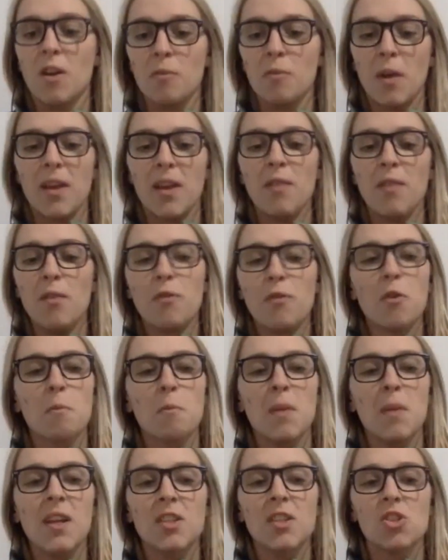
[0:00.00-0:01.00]
But even for
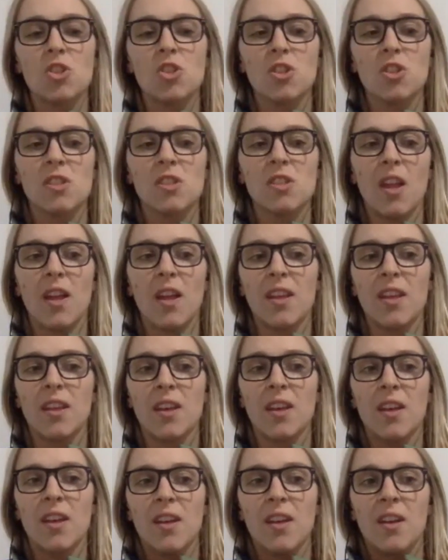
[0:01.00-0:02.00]
me, it's just like
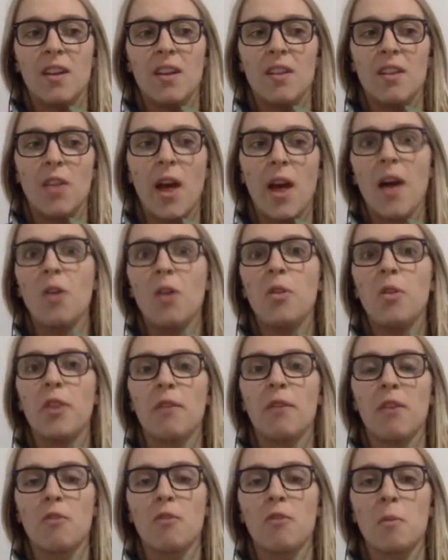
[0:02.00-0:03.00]
the health
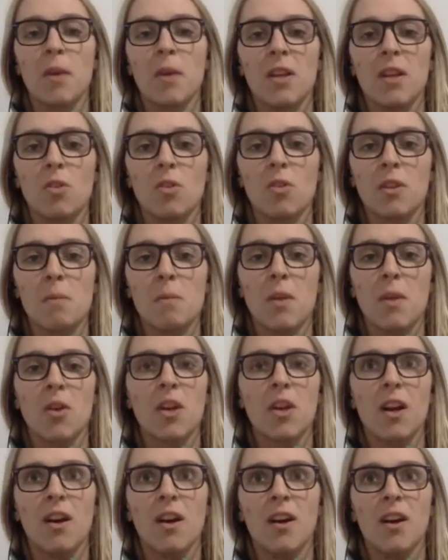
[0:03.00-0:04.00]
of everybody in North
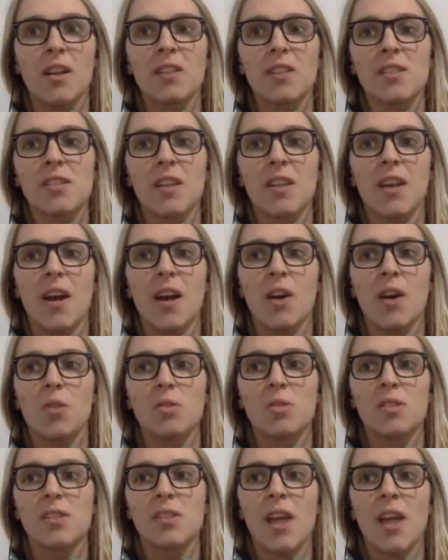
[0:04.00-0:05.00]
America, honestly, how
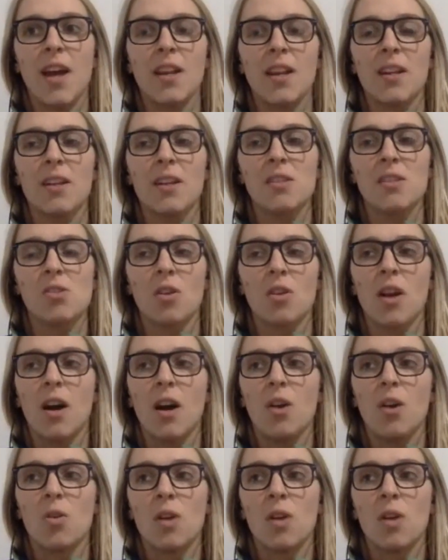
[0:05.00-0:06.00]
sad it is, or
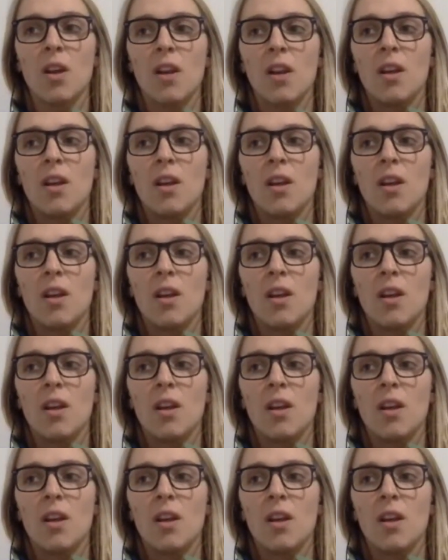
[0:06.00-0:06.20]
how,